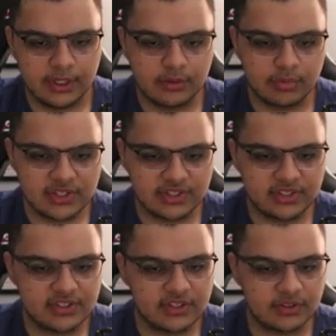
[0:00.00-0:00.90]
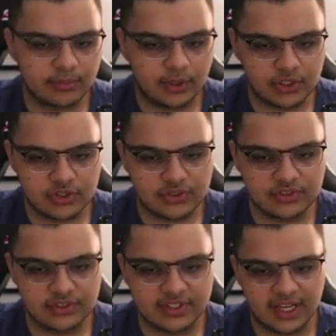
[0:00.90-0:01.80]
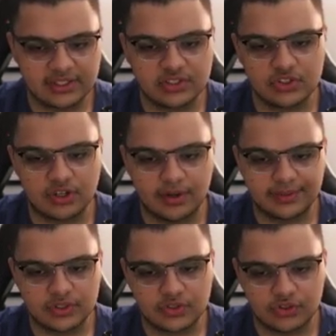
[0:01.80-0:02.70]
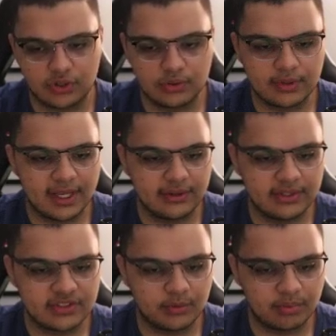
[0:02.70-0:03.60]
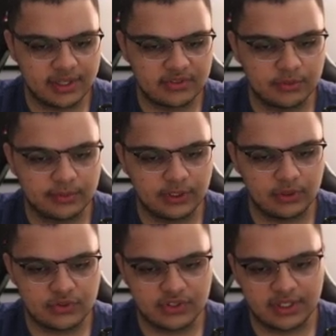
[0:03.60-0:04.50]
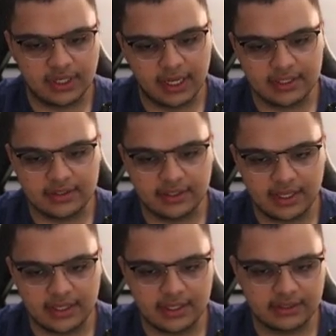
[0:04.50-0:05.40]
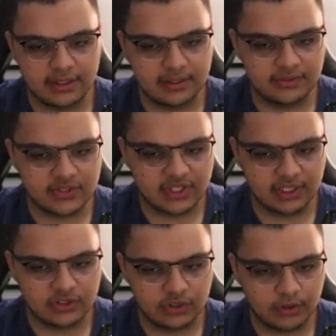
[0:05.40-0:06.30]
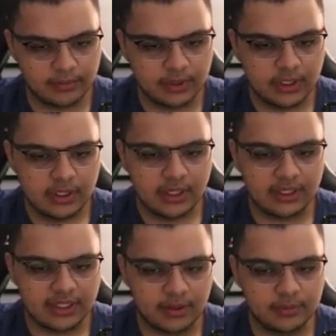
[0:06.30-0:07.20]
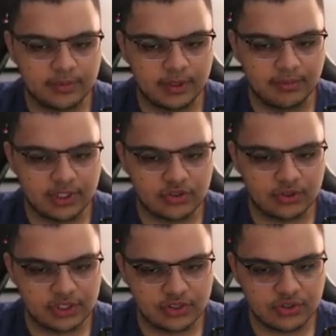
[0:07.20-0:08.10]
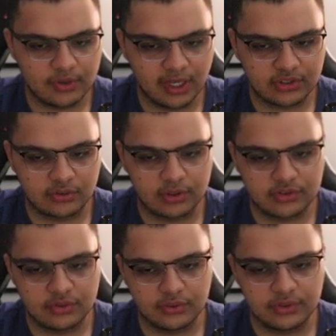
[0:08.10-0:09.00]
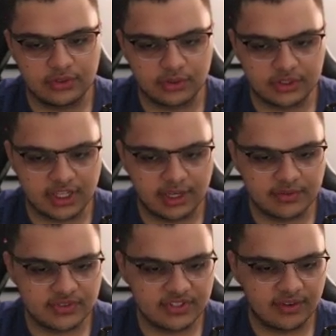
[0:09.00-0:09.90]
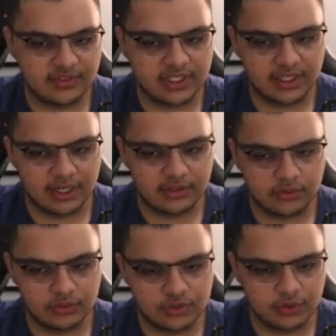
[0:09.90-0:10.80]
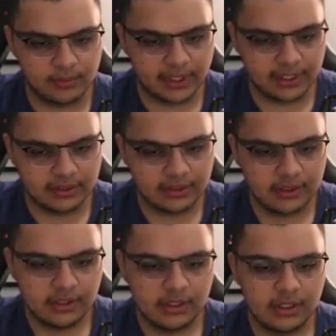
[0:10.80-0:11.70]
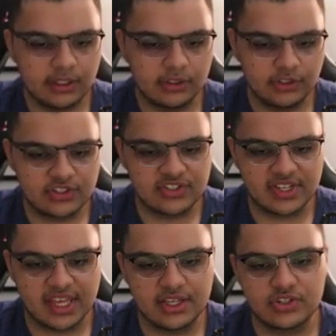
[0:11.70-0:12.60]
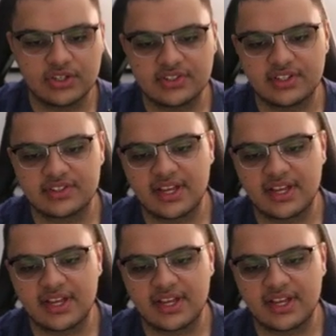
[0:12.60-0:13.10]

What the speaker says: Presidency is a monstrously taxing job, and the stark reality is the president will be closer to 90 than 80 at the end of the second term, and that would be a major issue, Axelrod told New York Times of 79-year-old Joe Biden. He looks his age and isn't as